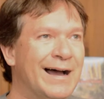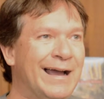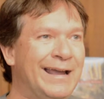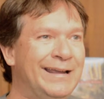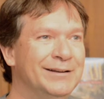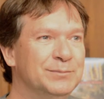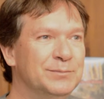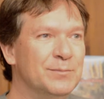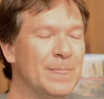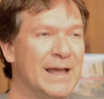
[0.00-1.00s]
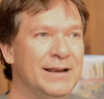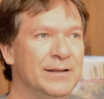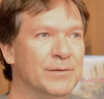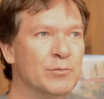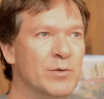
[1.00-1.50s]
I hadn't
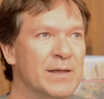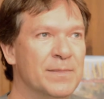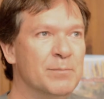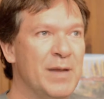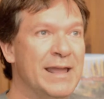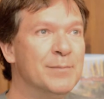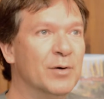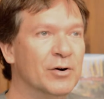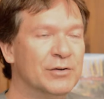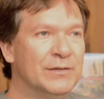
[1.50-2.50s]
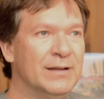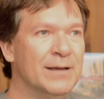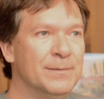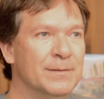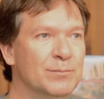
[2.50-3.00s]
even read the papers
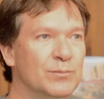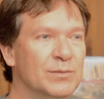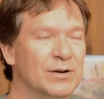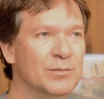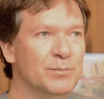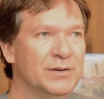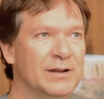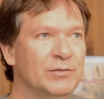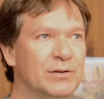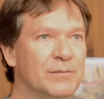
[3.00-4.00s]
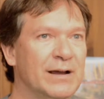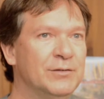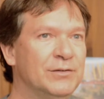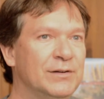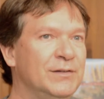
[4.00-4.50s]
that potential
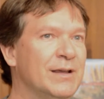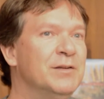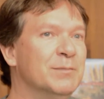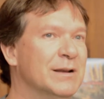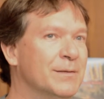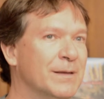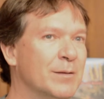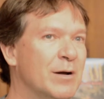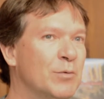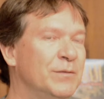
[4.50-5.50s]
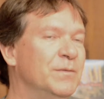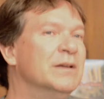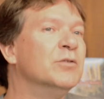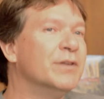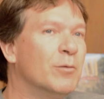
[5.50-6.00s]
advisors had sent to me to think about what
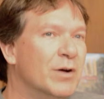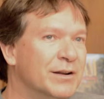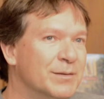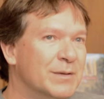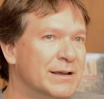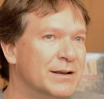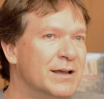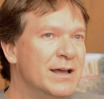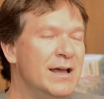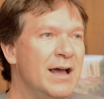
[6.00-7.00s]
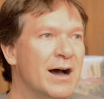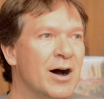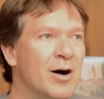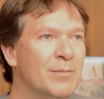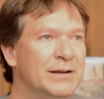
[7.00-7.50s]
field I wanted to be in.
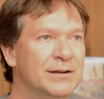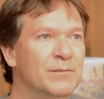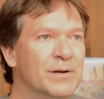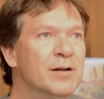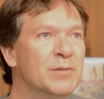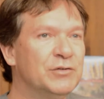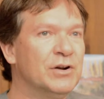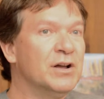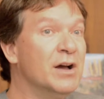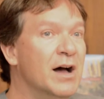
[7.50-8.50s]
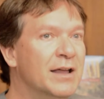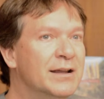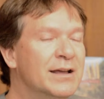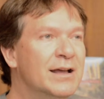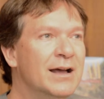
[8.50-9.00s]
I did it very much on a gut.
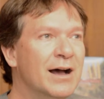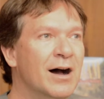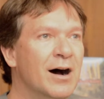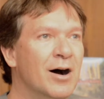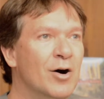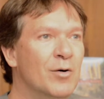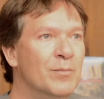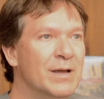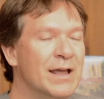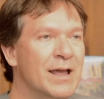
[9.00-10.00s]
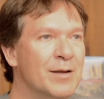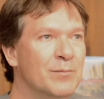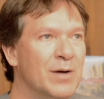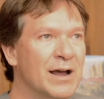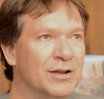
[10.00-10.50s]

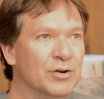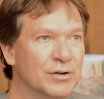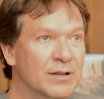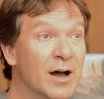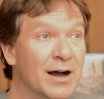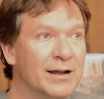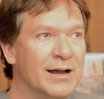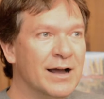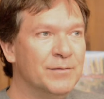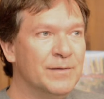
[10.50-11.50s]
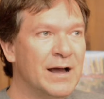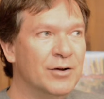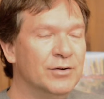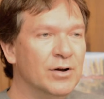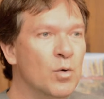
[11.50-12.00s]
And by good luck, I
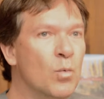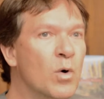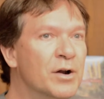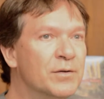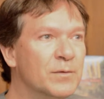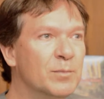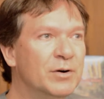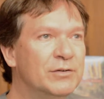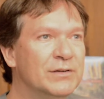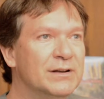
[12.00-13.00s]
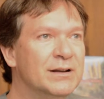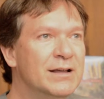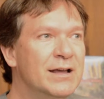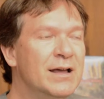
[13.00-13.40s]
found a wonderful person,